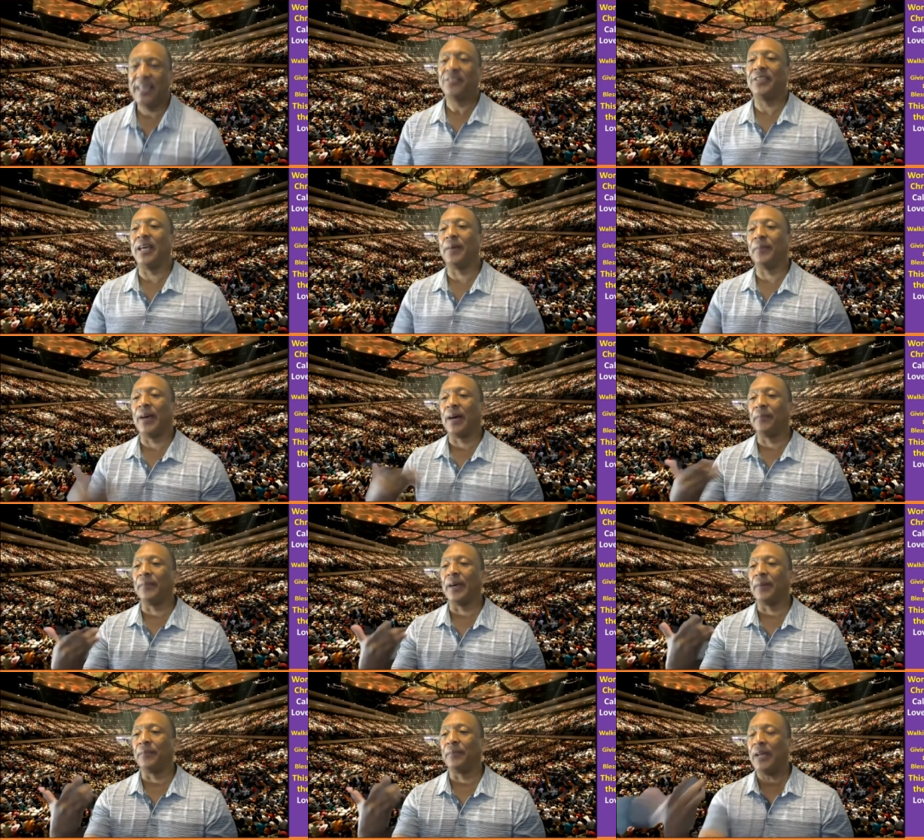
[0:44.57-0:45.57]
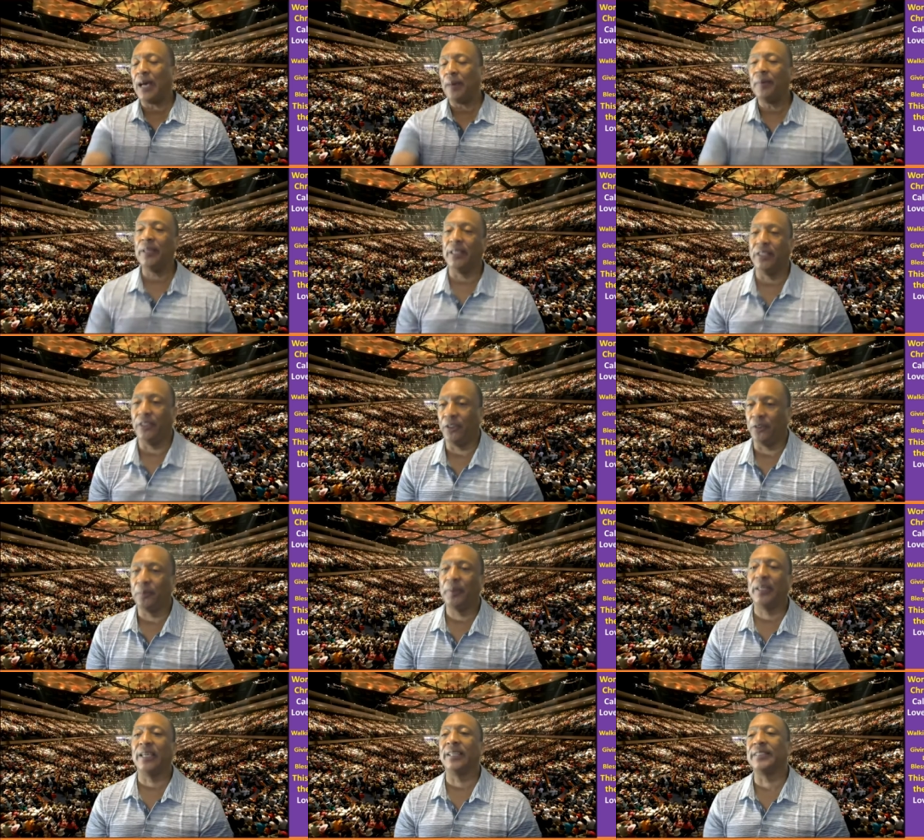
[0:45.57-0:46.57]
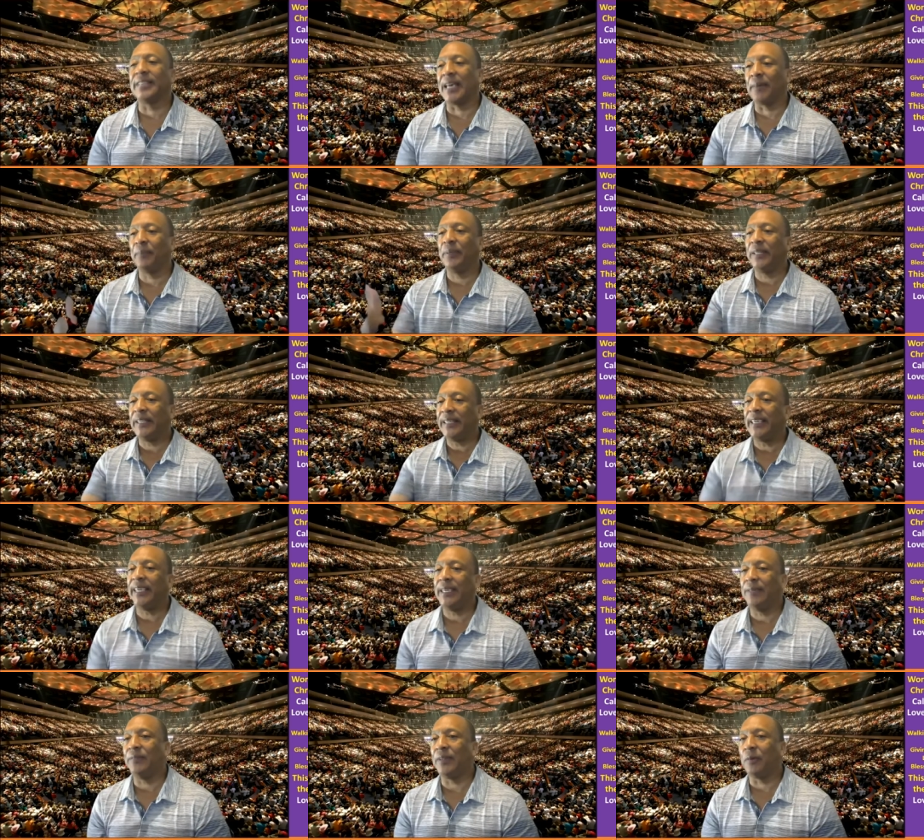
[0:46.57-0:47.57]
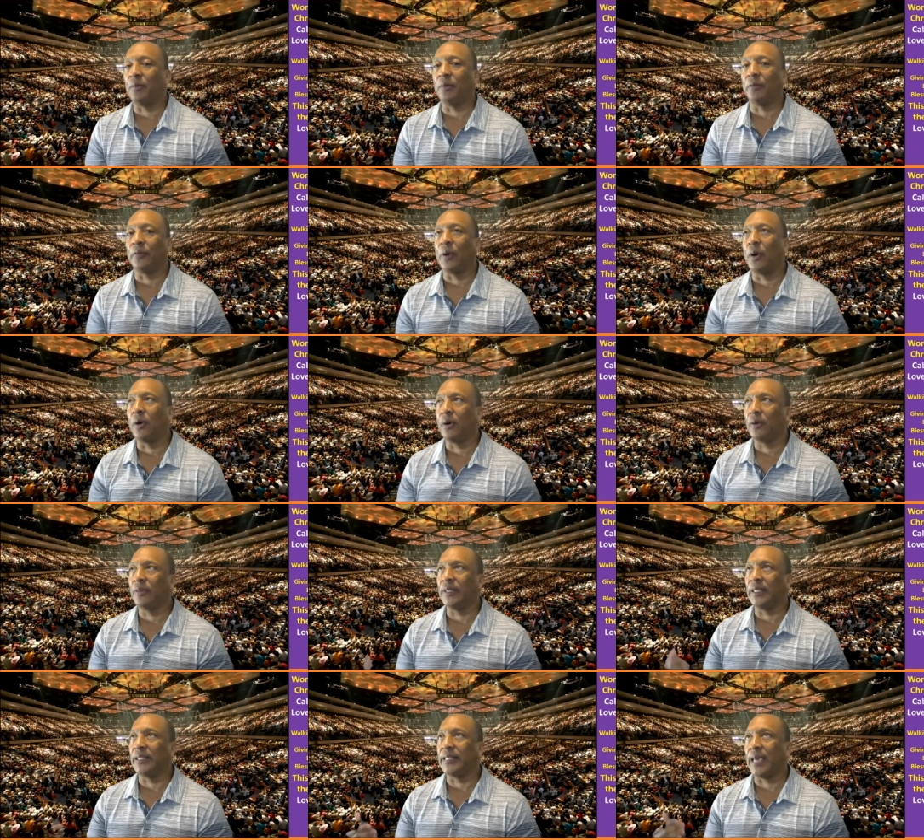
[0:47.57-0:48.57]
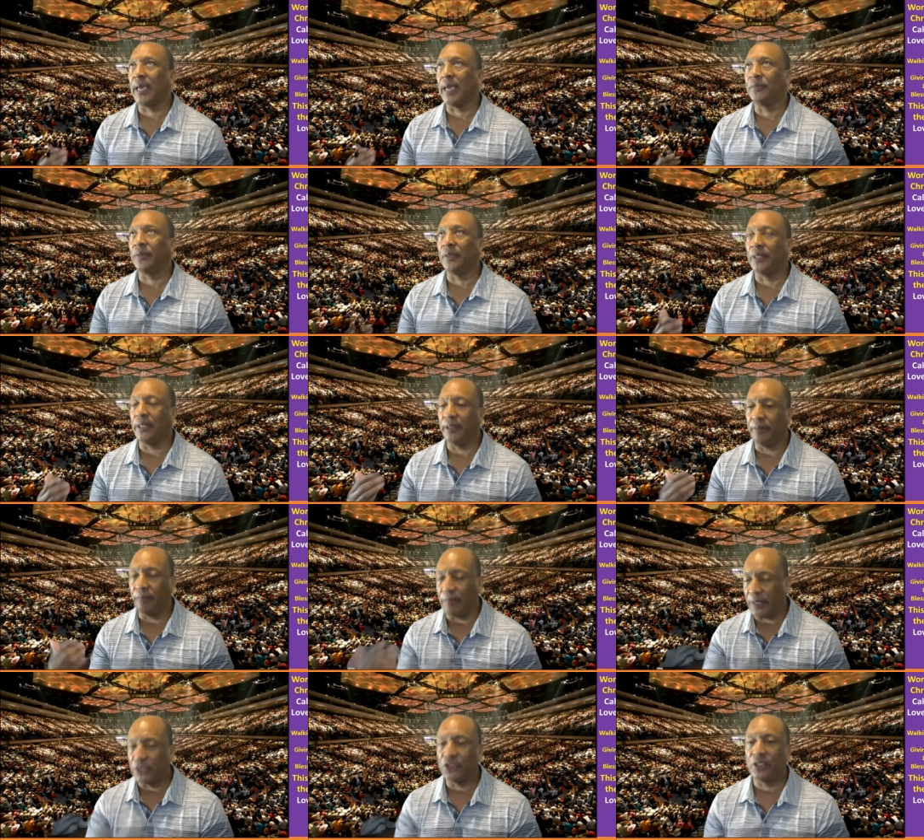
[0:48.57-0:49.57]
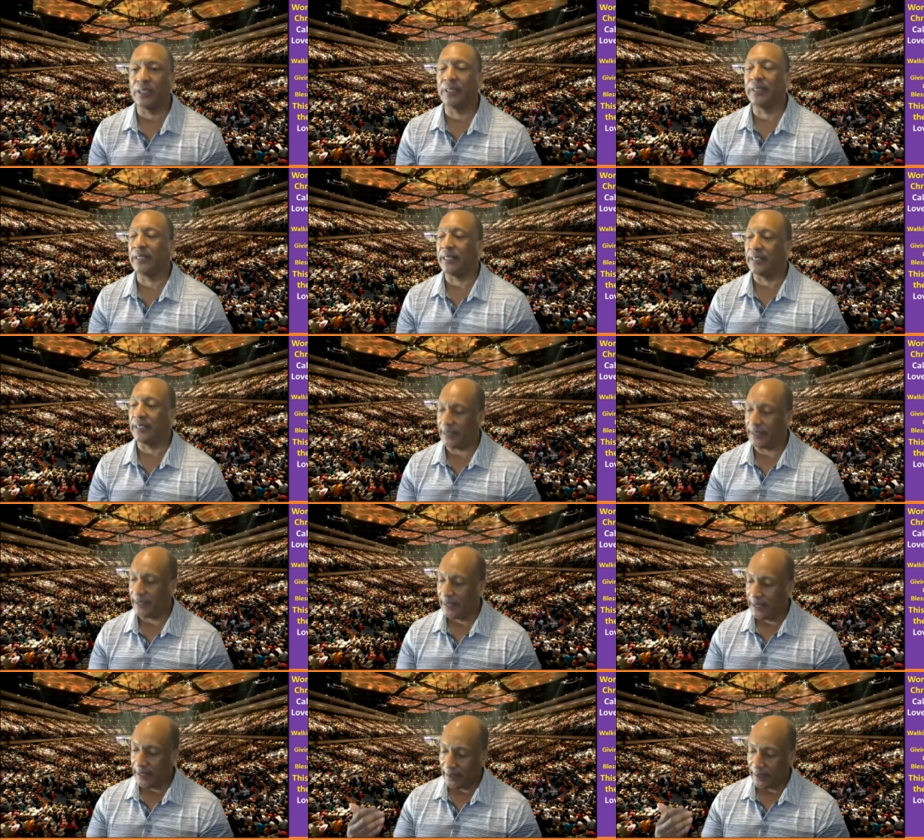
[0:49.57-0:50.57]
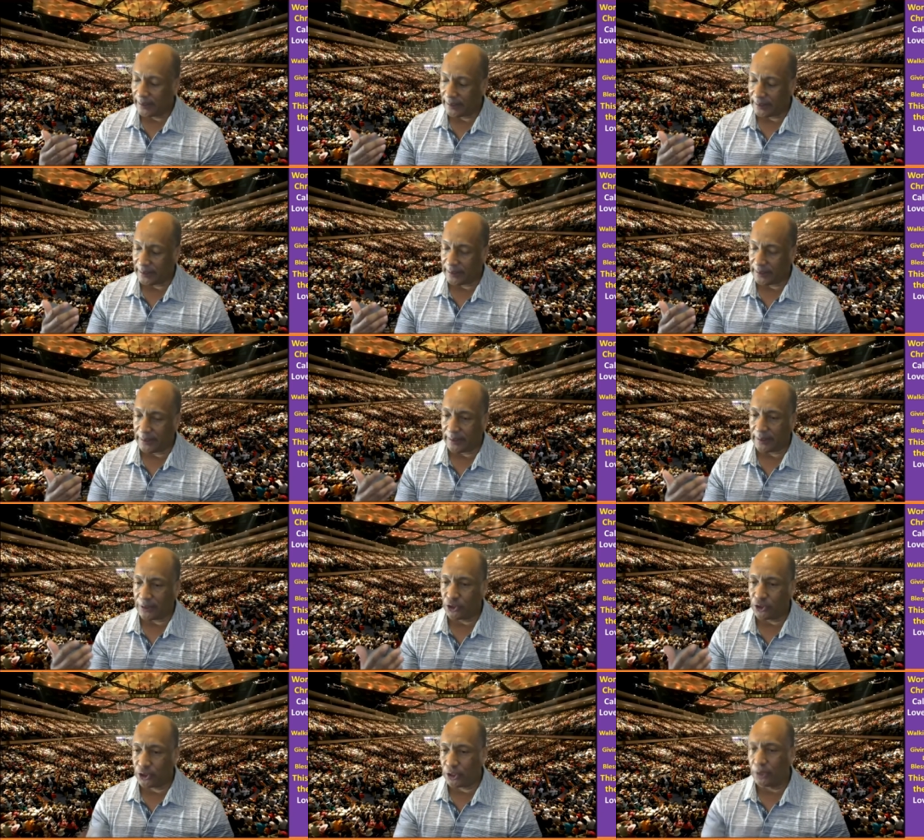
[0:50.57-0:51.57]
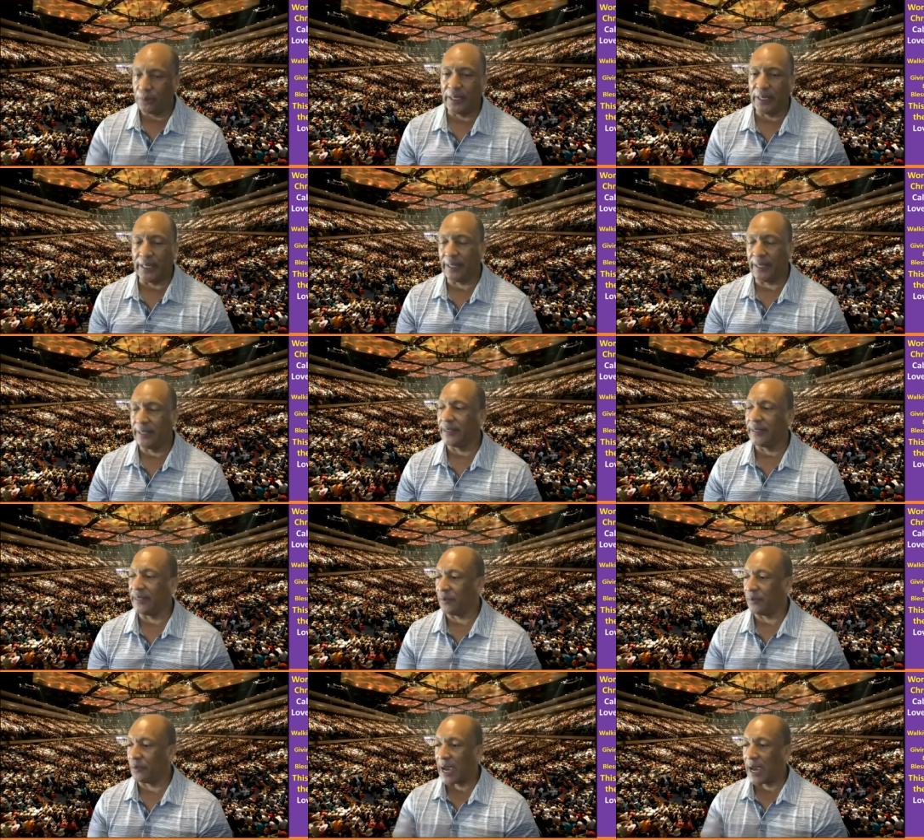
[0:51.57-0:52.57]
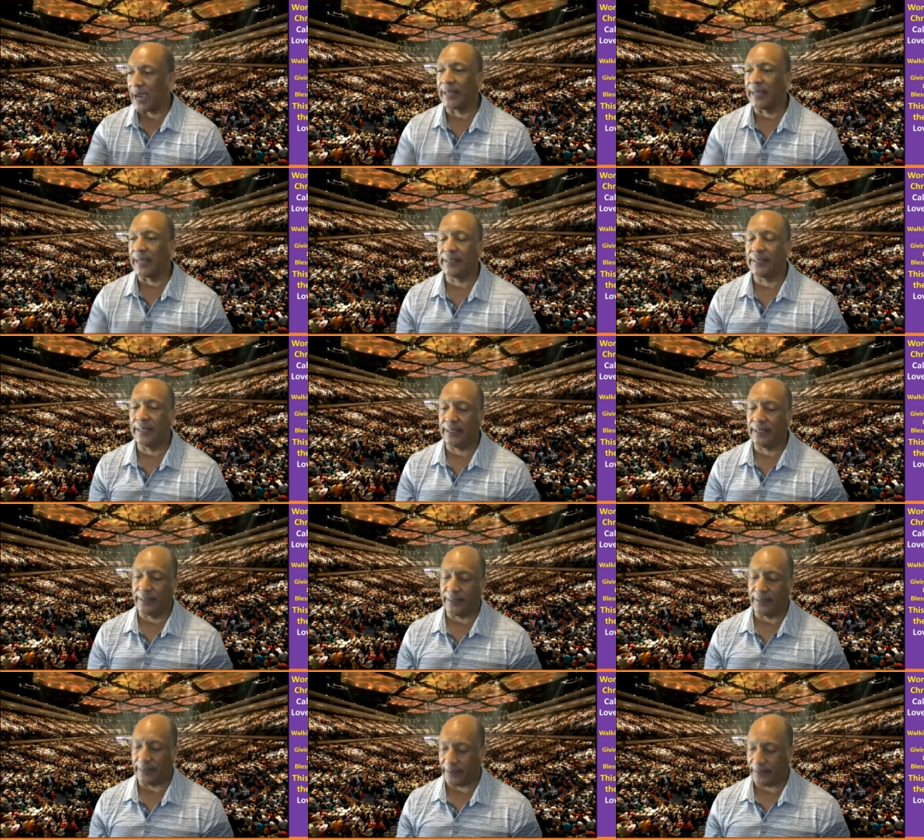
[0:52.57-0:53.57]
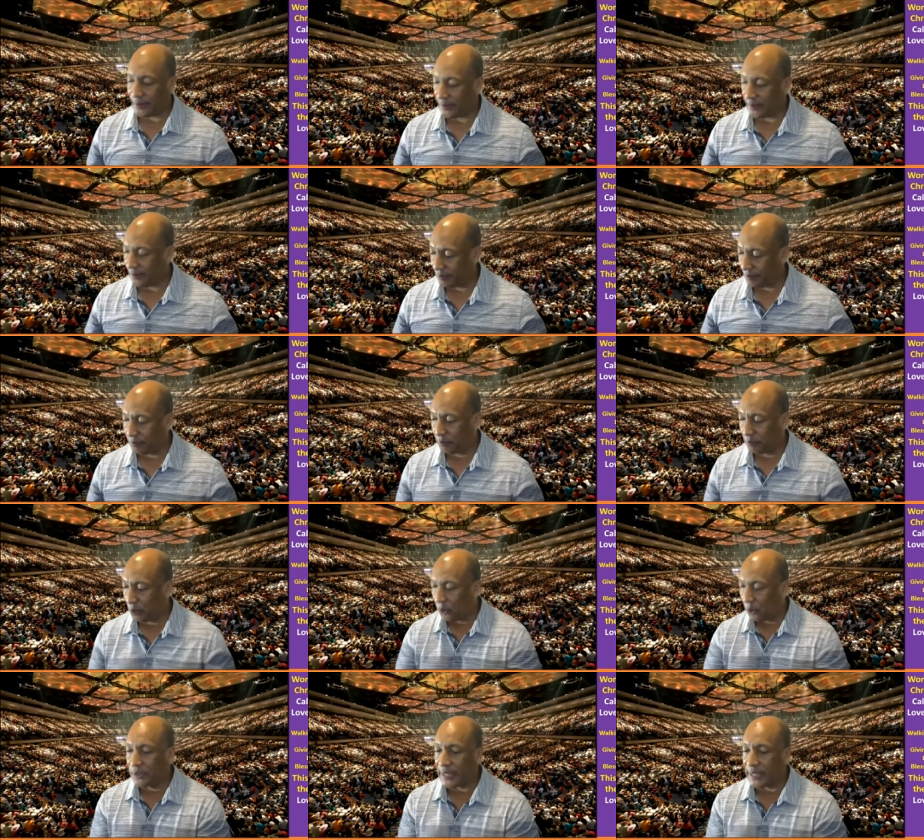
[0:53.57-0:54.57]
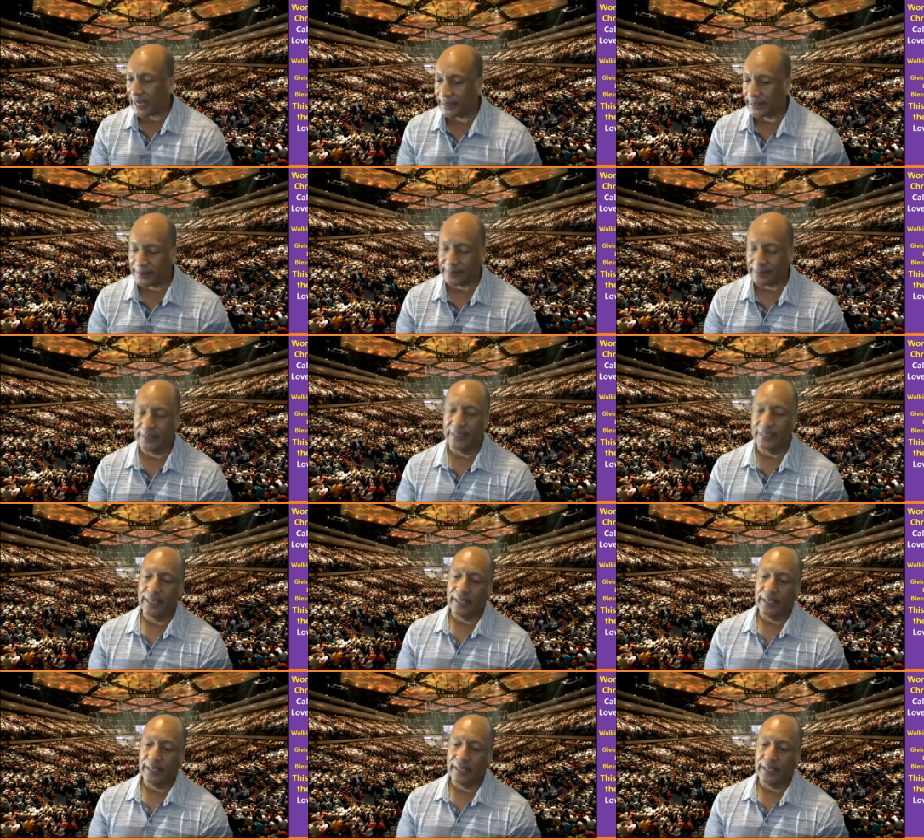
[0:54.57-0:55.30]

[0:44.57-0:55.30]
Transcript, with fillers: See, I'm, I'm, I'm coming to you because I believe that with all the types of division and the, the, the, the shooting, the rioting, the protests,